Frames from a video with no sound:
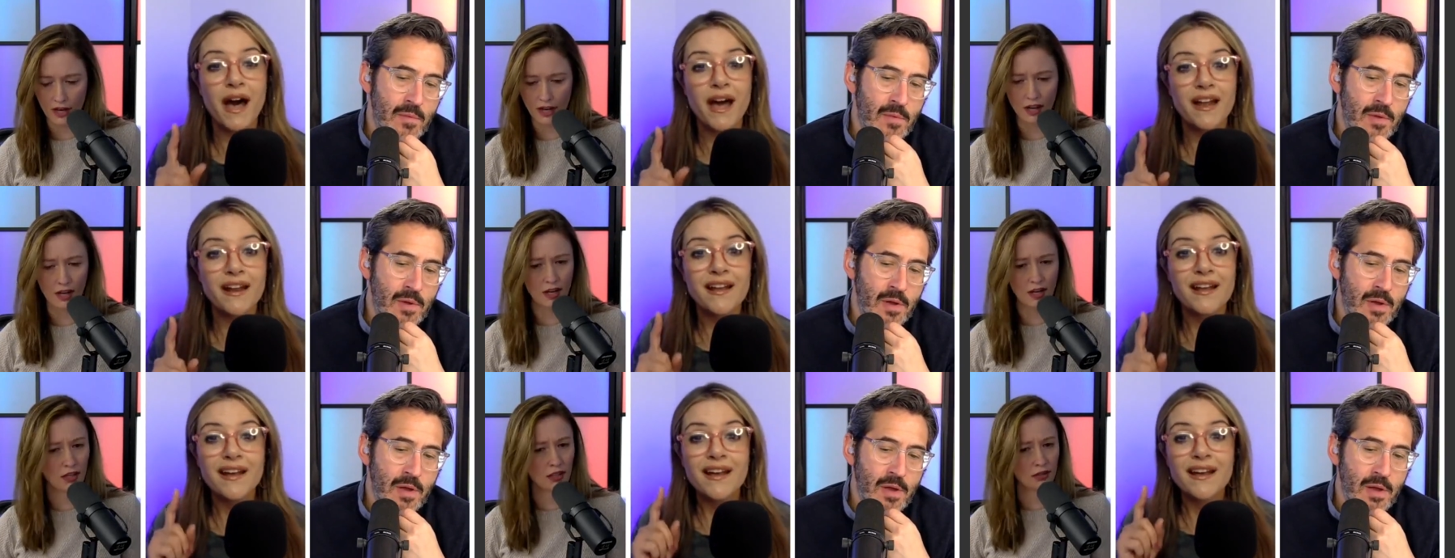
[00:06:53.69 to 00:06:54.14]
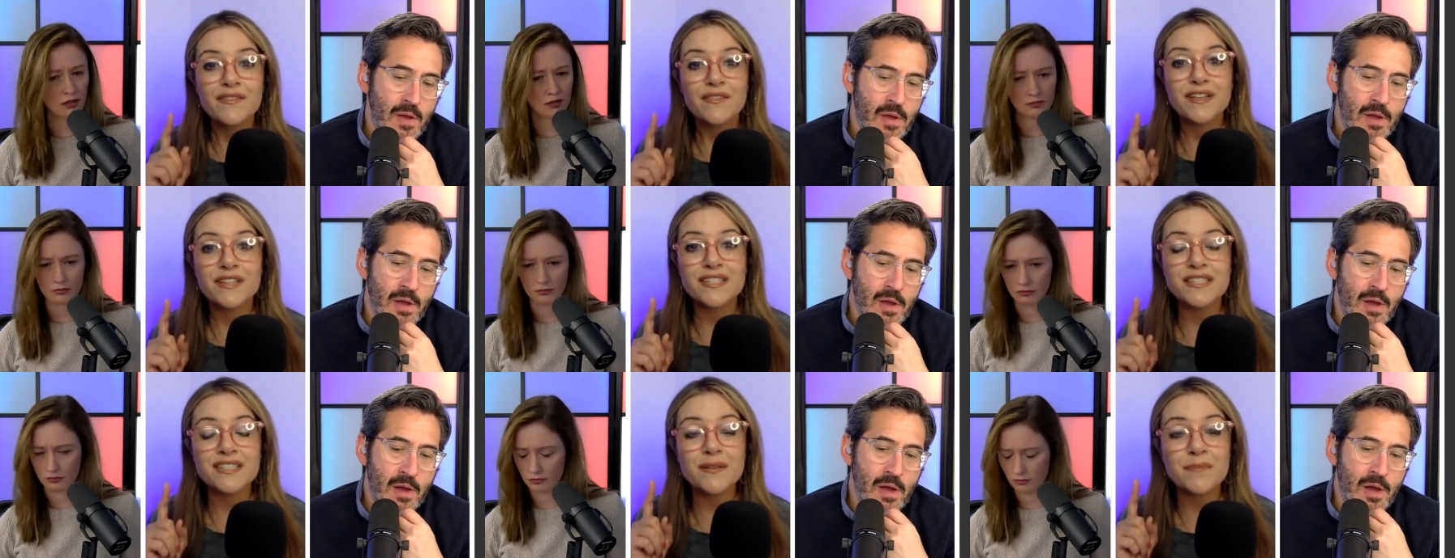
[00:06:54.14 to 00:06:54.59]
Speaker 1: But
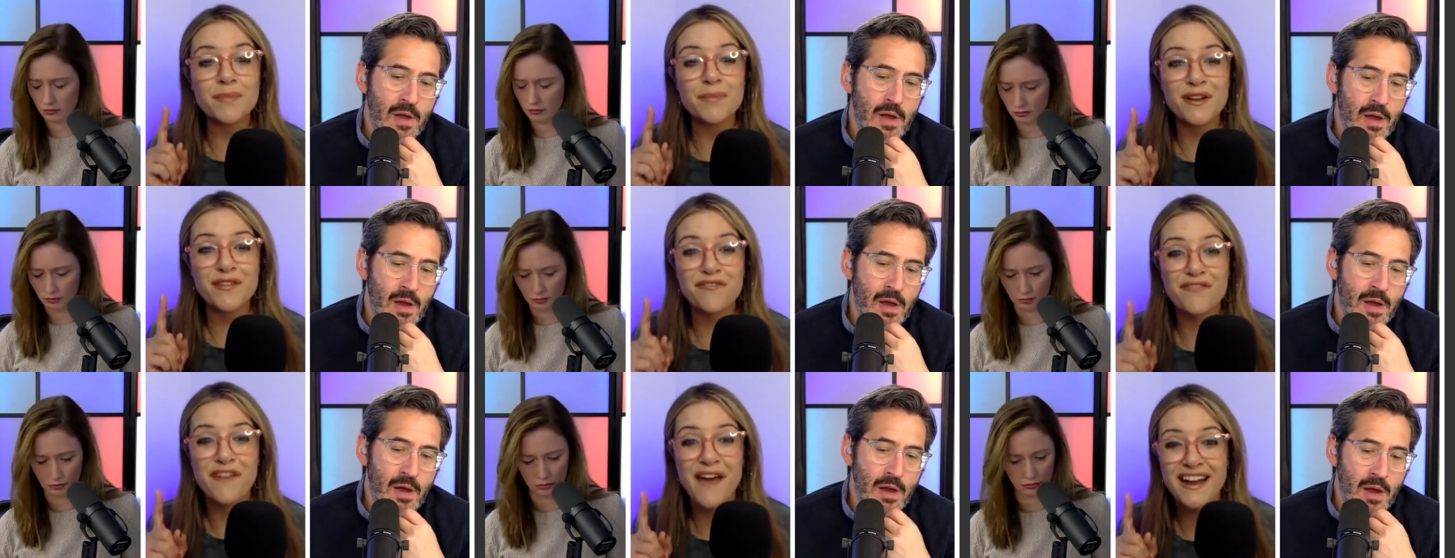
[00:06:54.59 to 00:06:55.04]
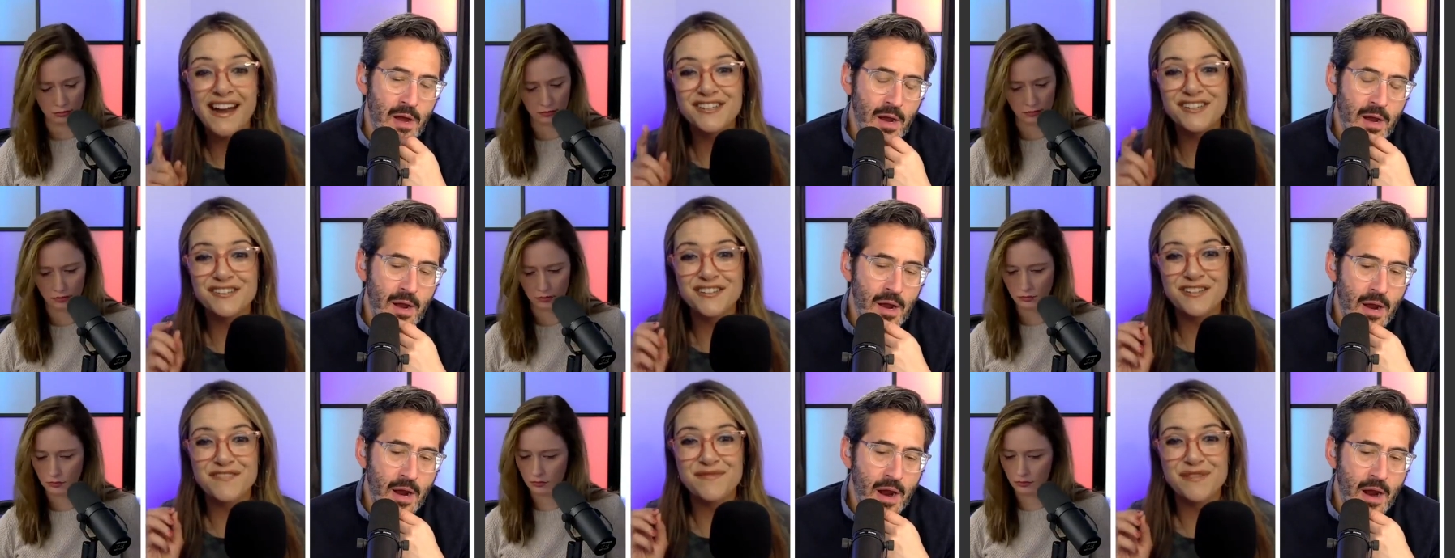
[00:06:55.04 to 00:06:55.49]
this is a big
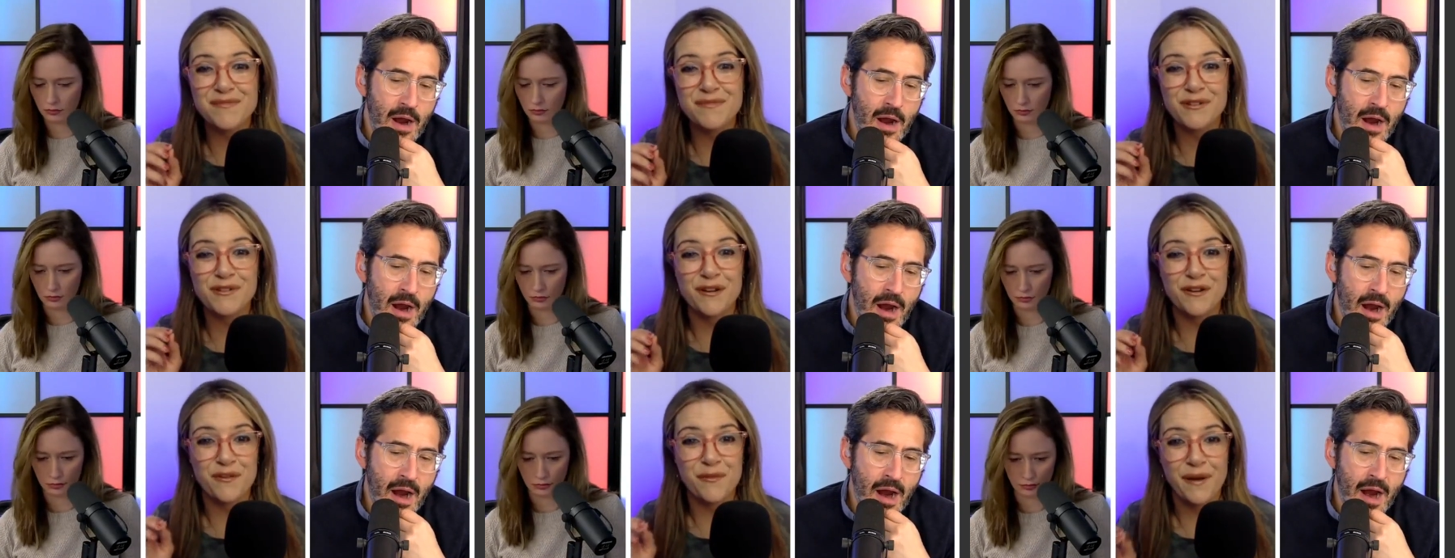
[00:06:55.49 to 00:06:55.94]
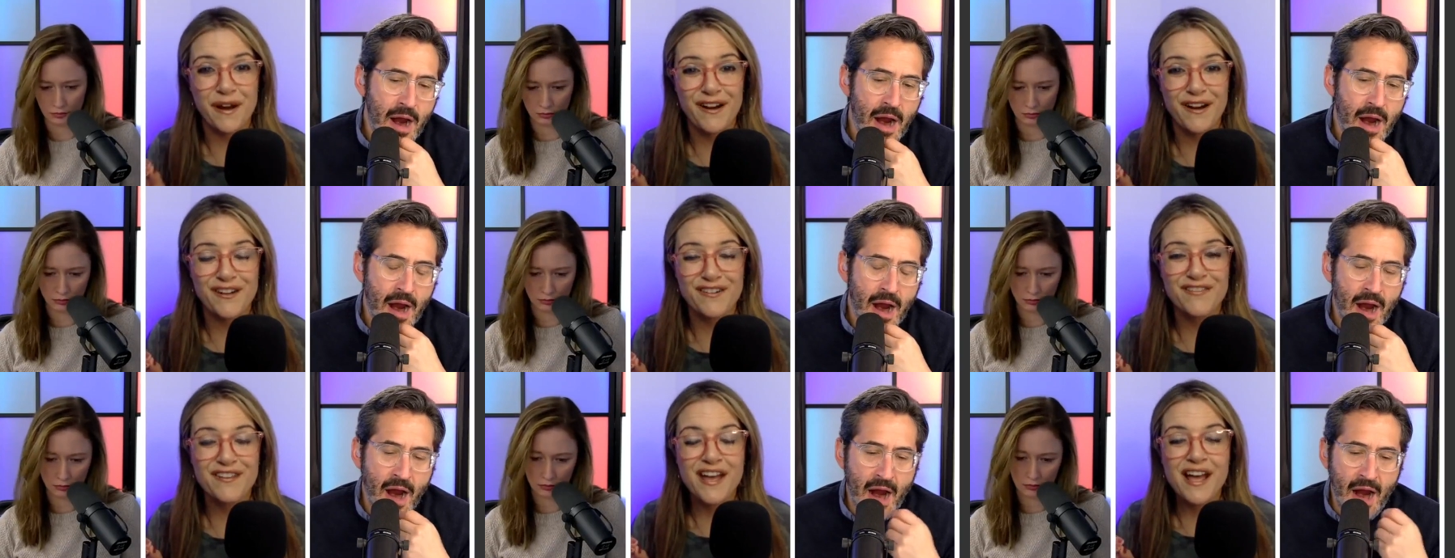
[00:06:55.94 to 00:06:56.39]
factor that people aren't
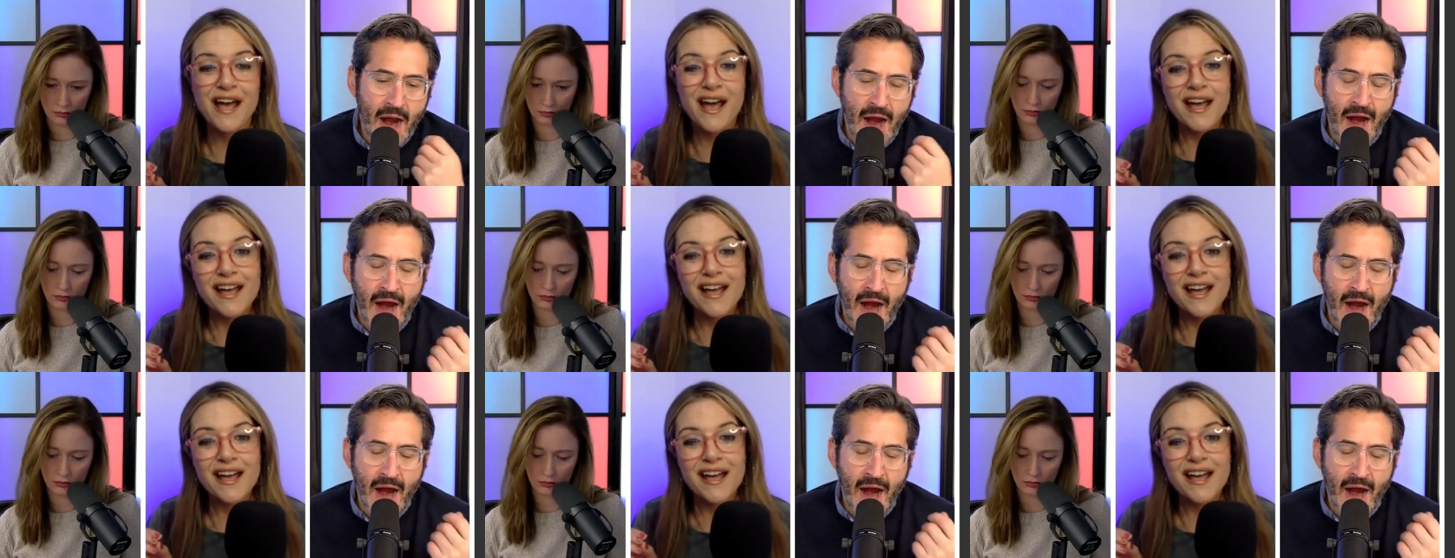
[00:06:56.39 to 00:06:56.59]
aware of.